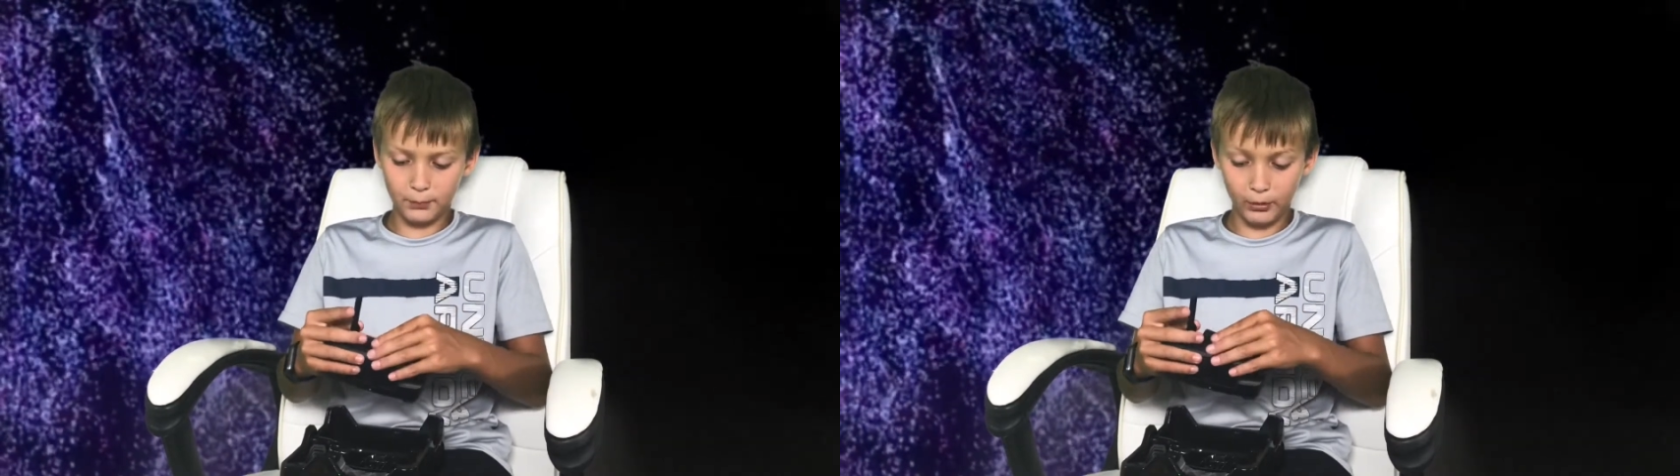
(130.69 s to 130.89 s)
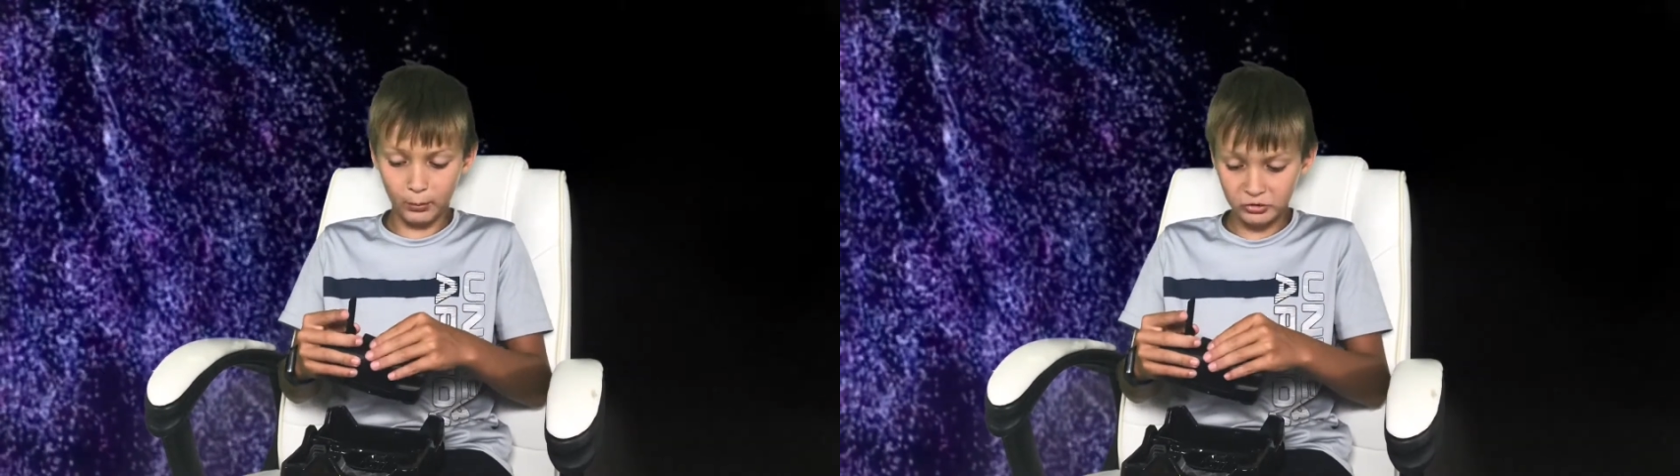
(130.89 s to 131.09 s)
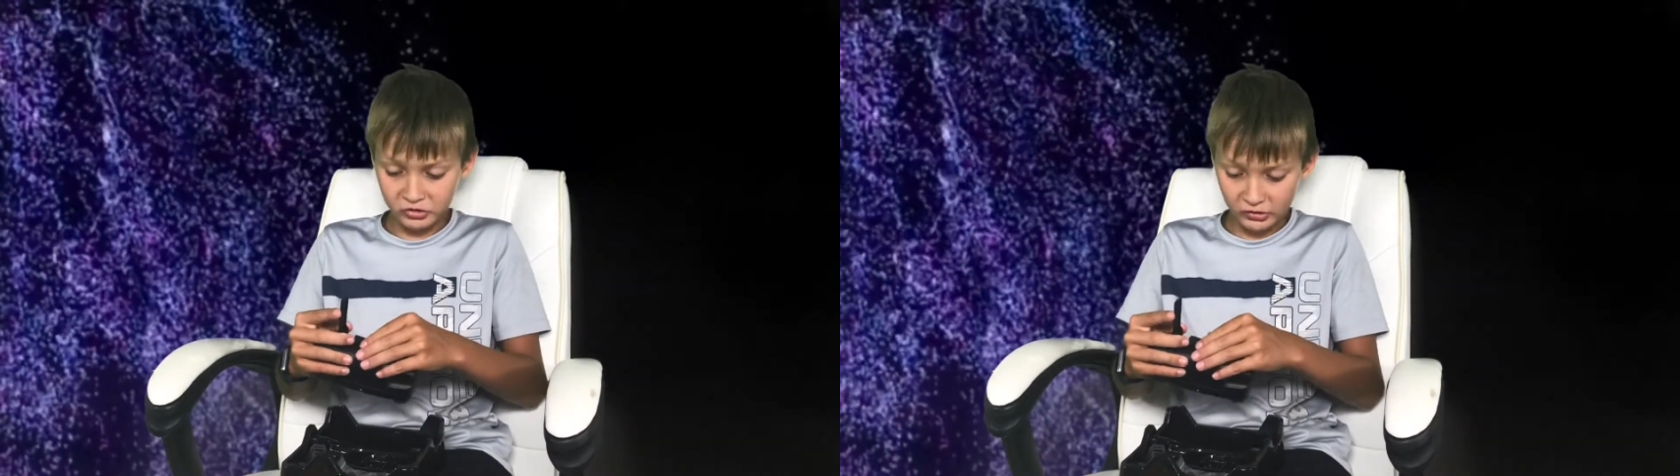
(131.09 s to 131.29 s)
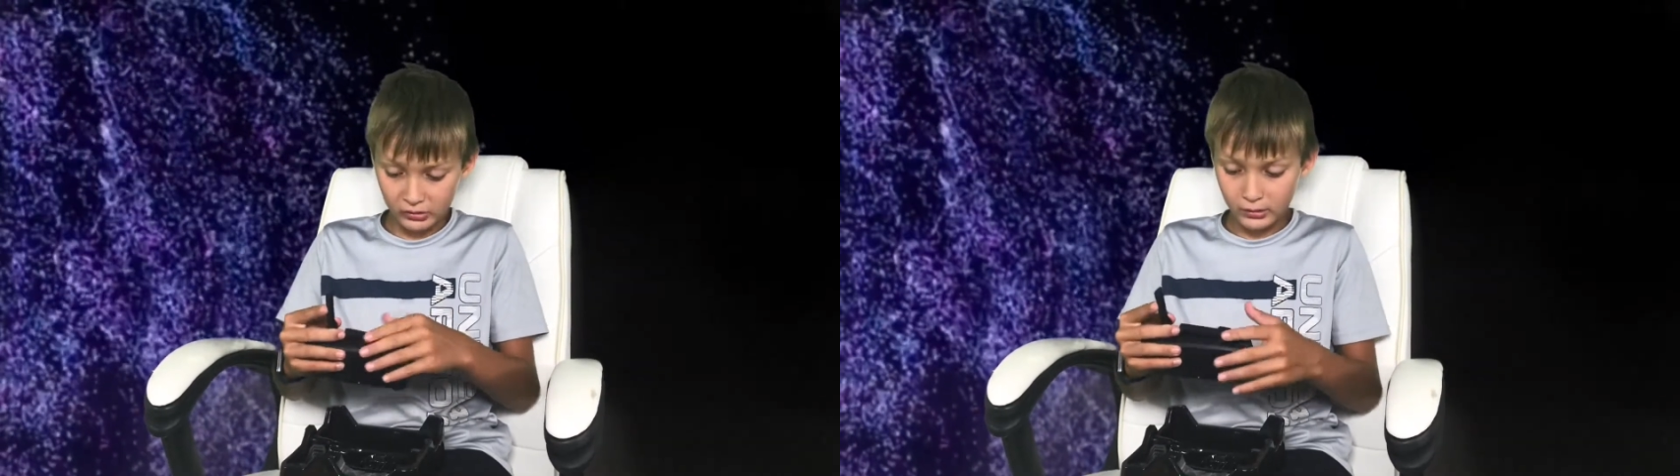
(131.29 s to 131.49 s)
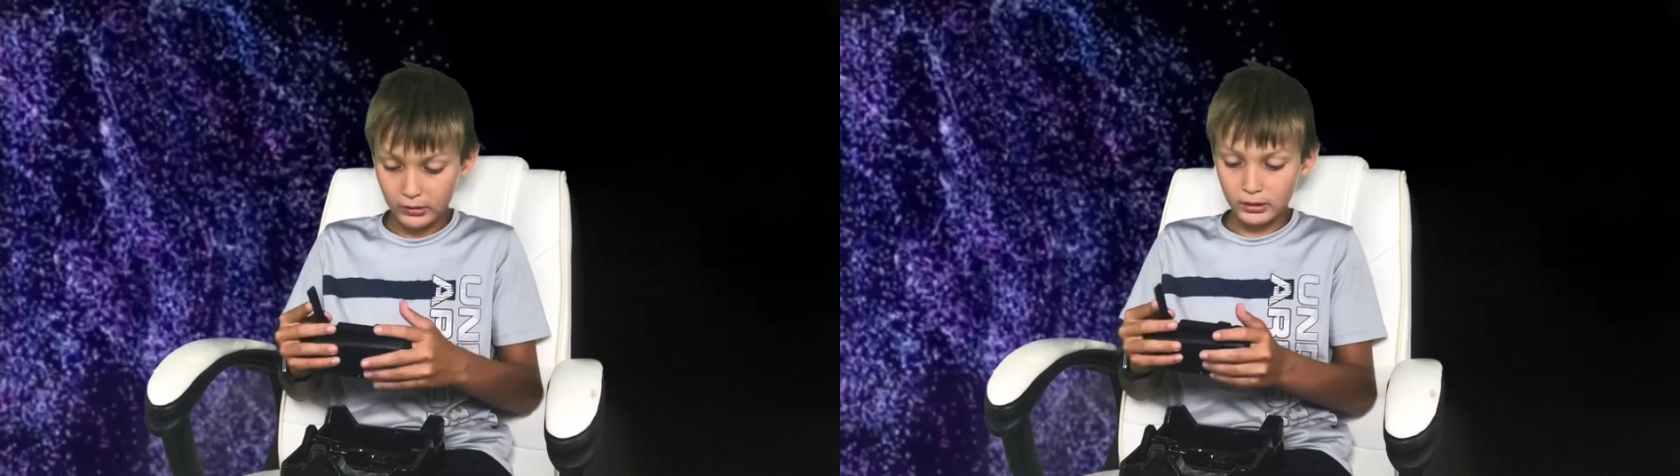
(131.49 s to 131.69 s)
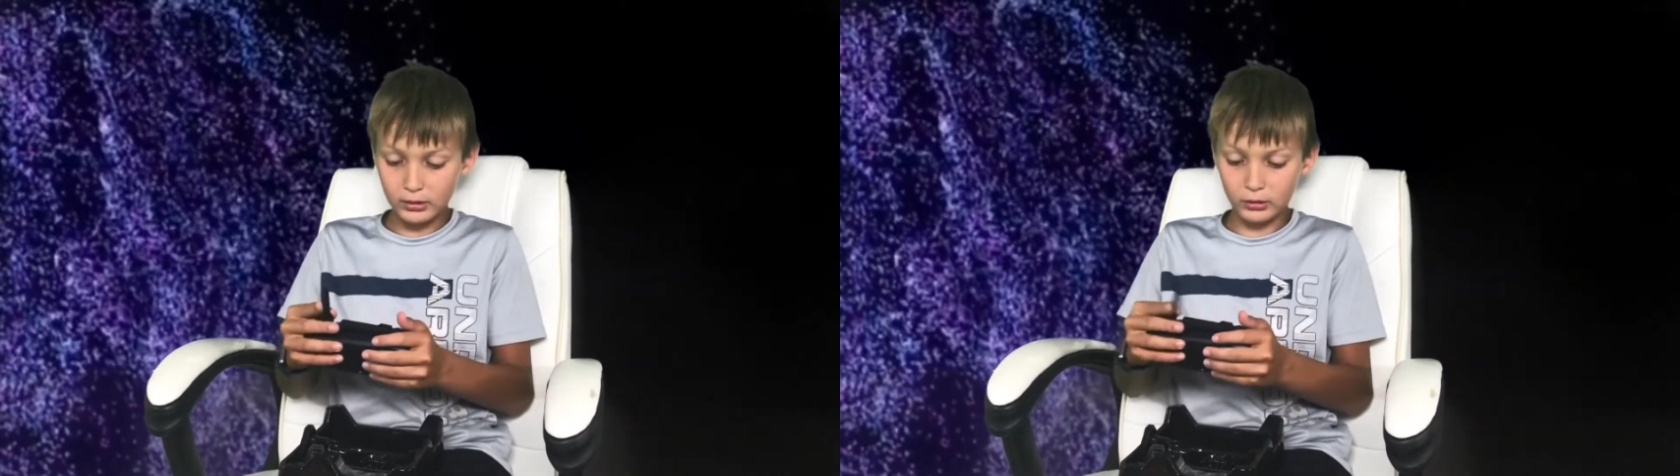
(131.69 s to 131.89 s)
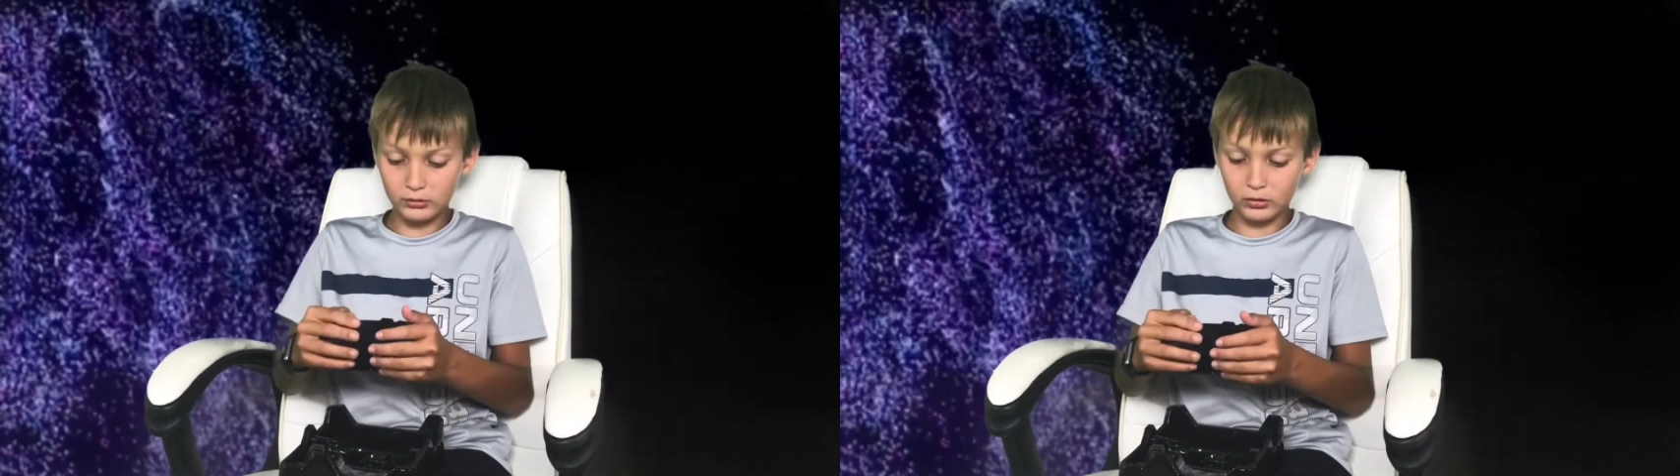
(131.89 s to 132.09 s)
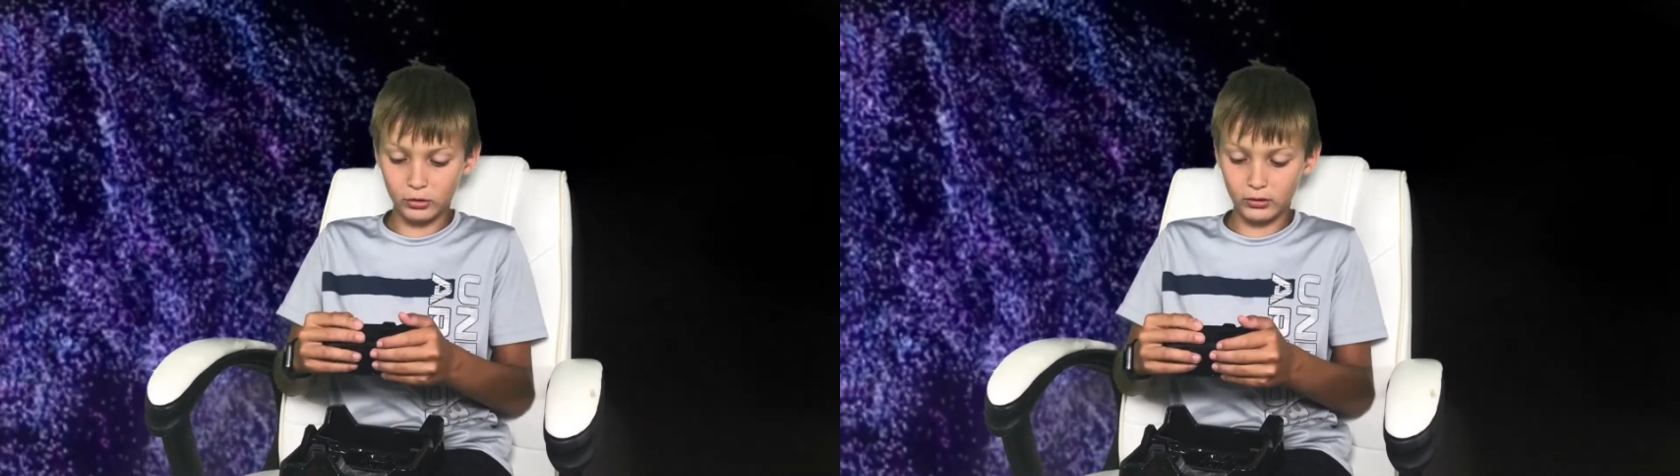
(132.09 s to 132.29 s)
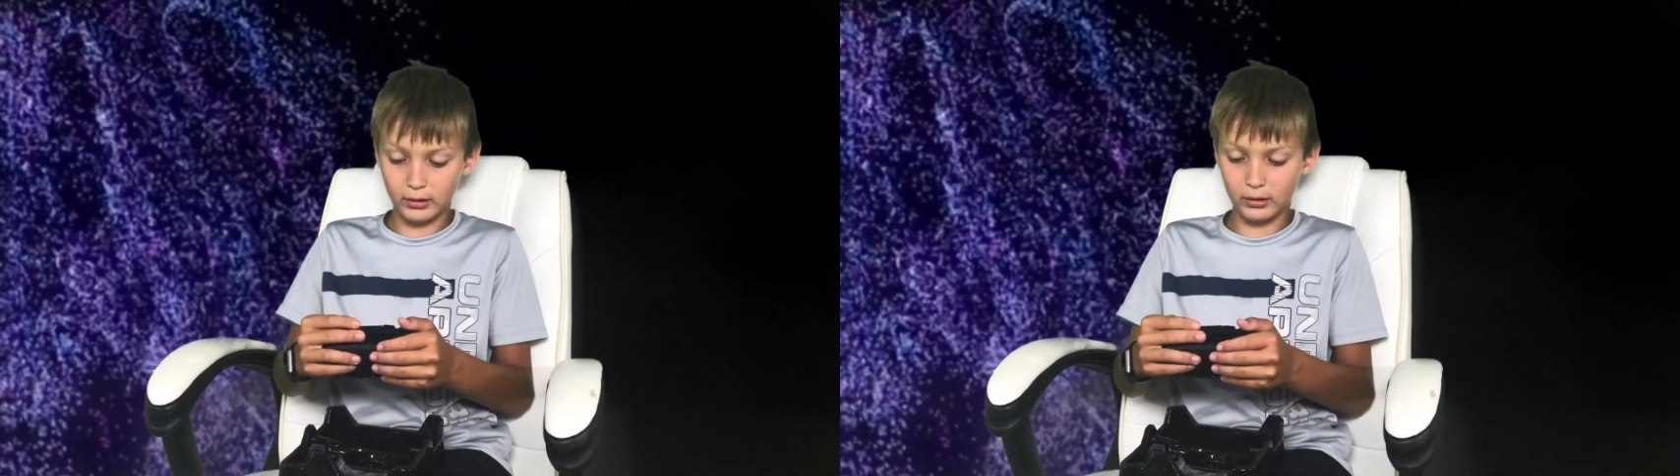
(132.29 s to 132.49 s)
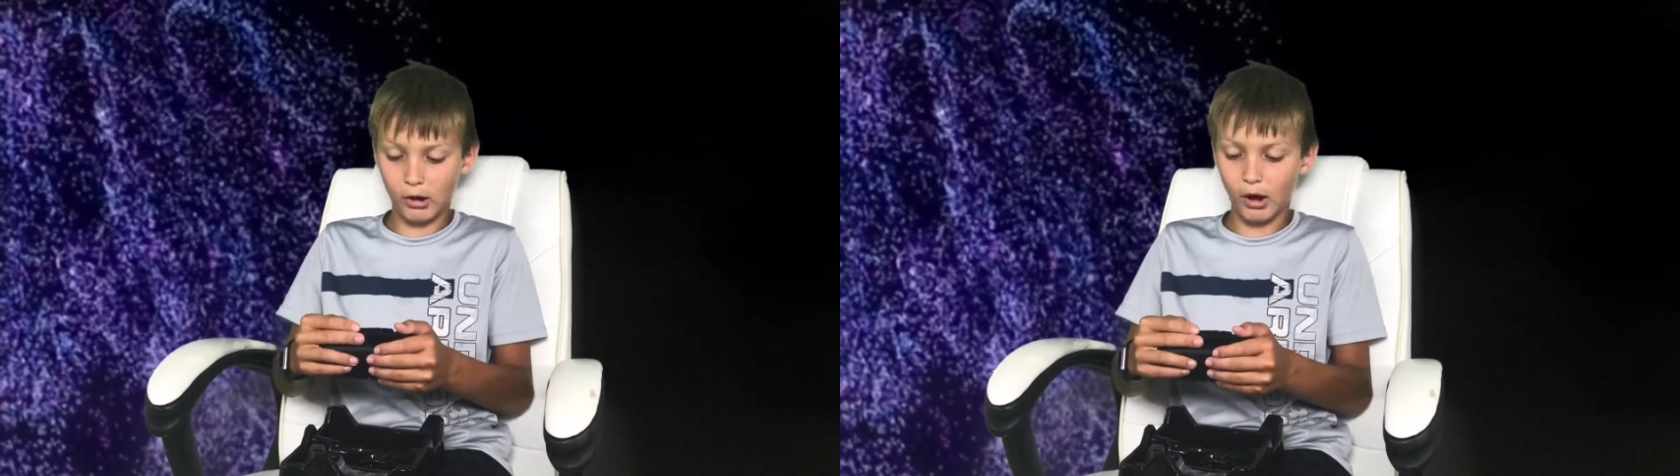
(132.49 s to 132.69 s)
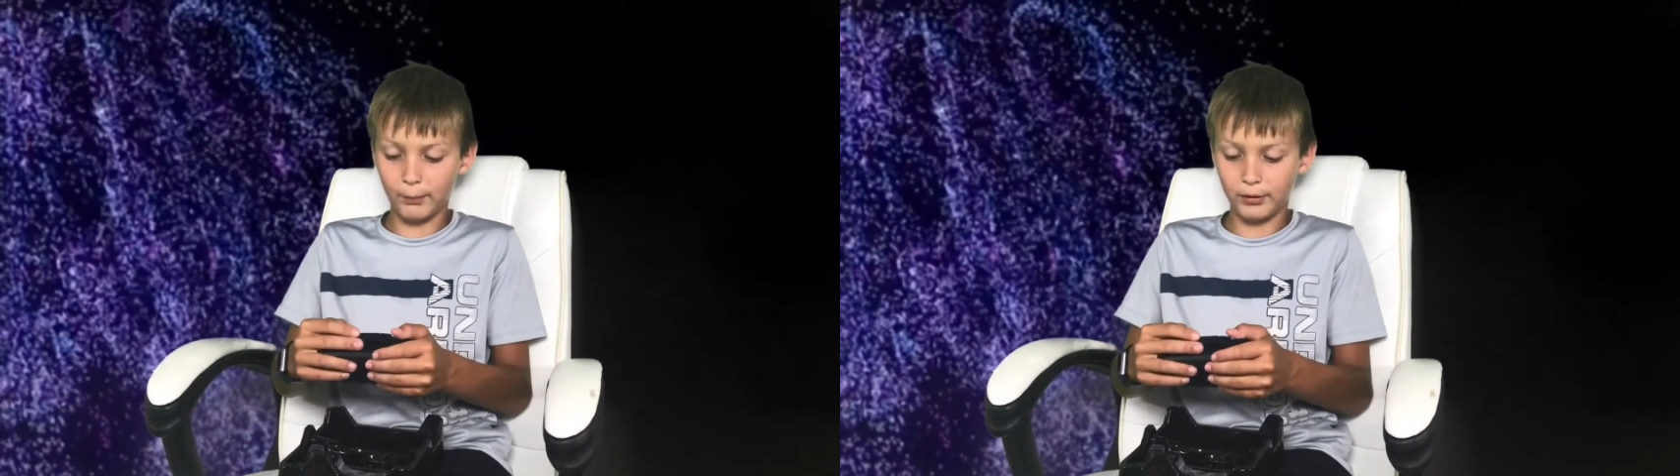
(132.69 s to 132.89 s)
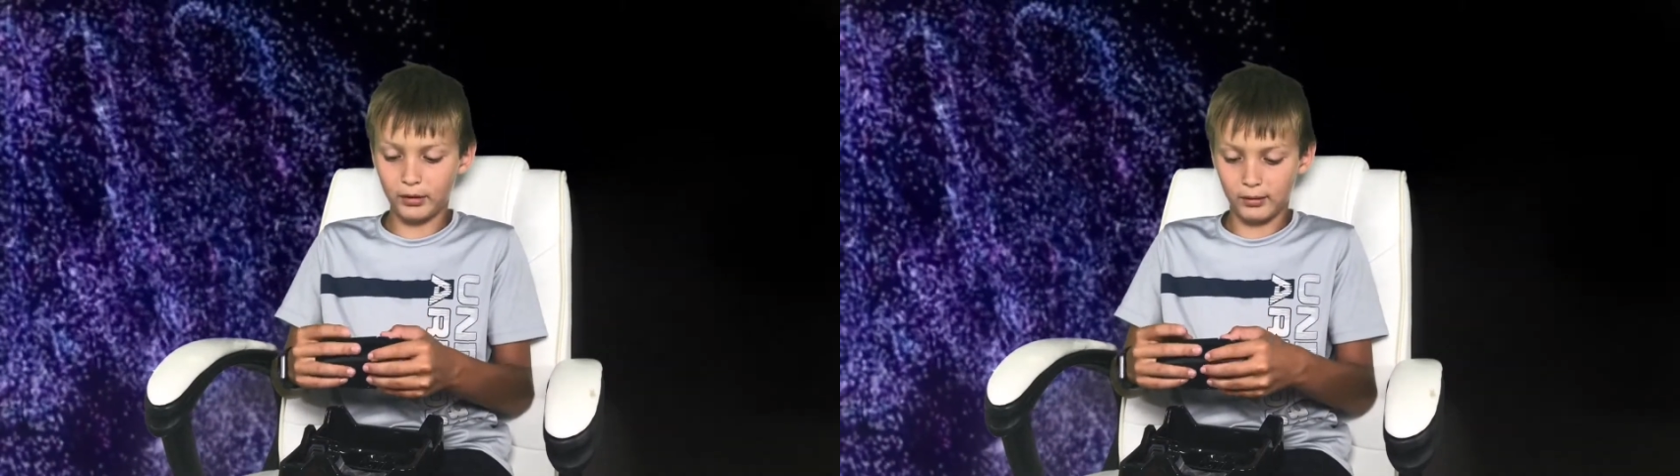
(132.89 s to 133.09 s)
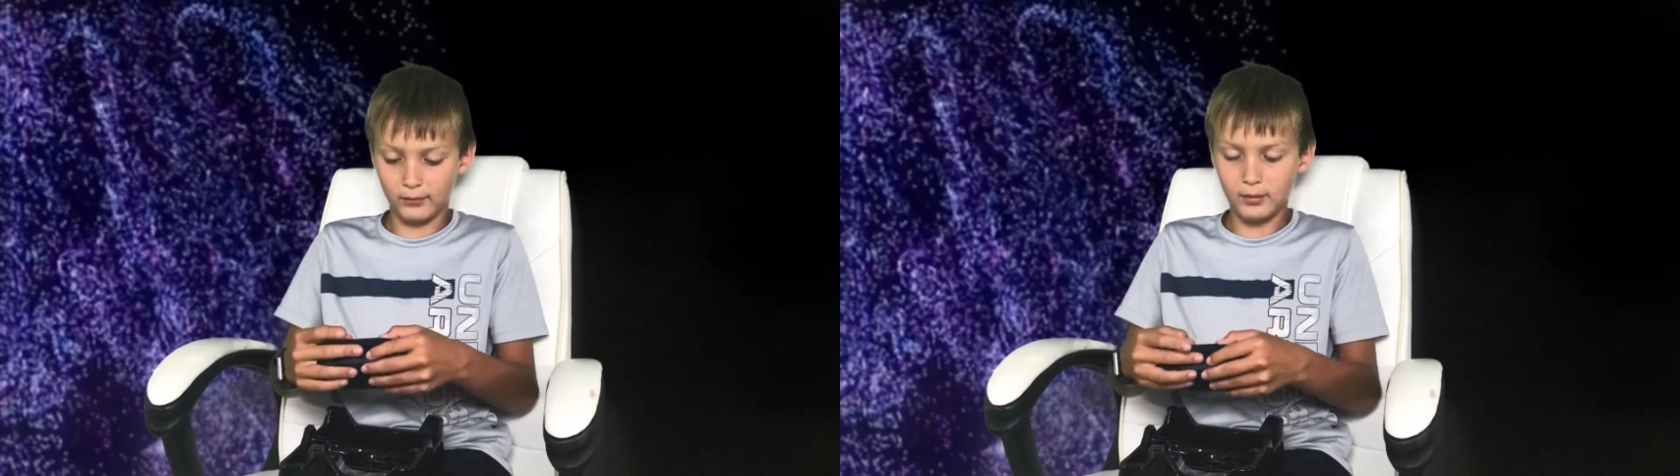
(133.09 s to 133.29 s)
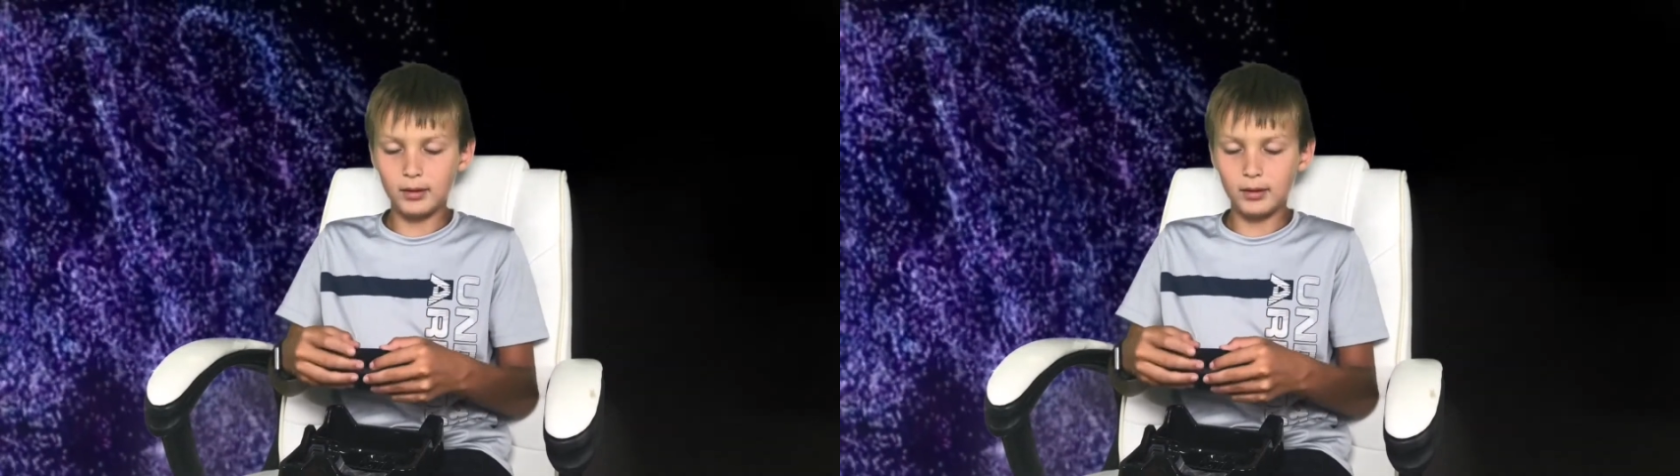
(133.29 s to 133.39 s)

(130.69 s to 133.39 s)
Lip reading: Probably just, you know, to look like a copy of